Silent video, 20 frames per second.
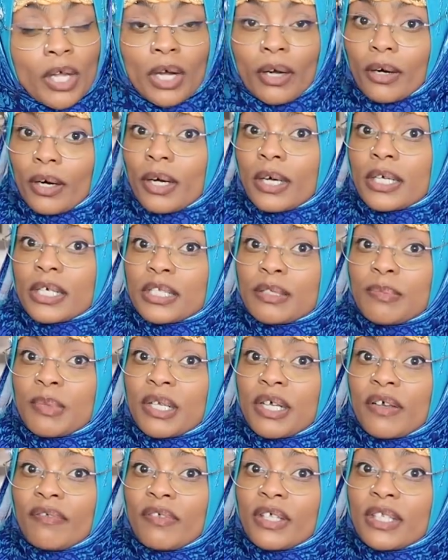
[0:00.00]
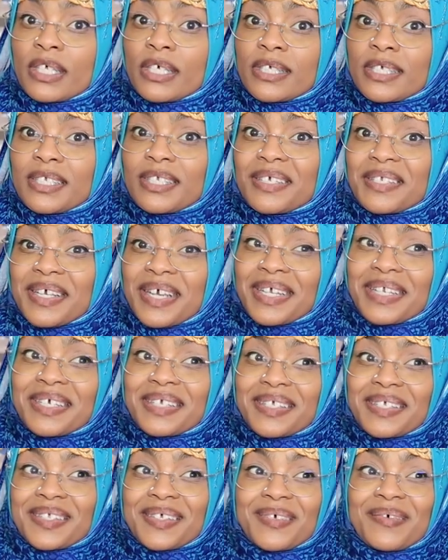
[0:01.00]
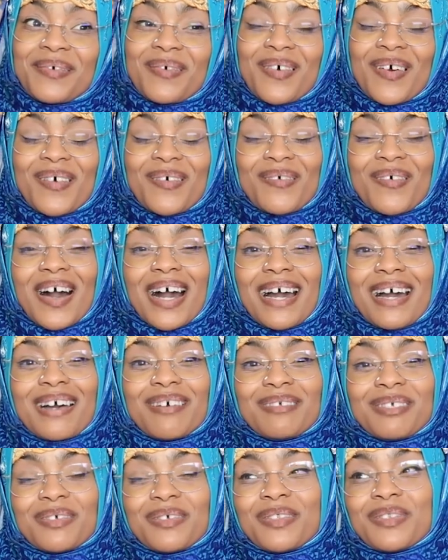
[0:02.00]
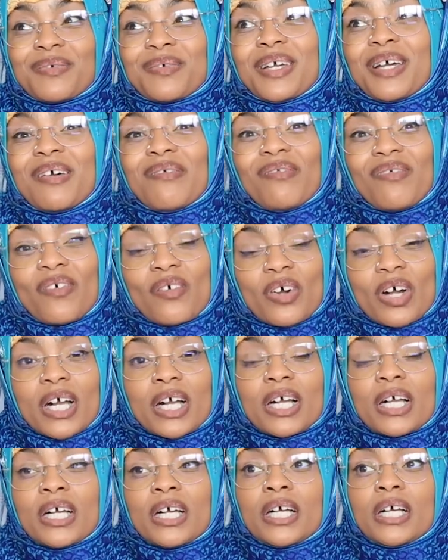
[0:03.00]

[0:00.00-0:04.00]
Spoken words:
our husband, if you're listening, and his two co-wives or three or four,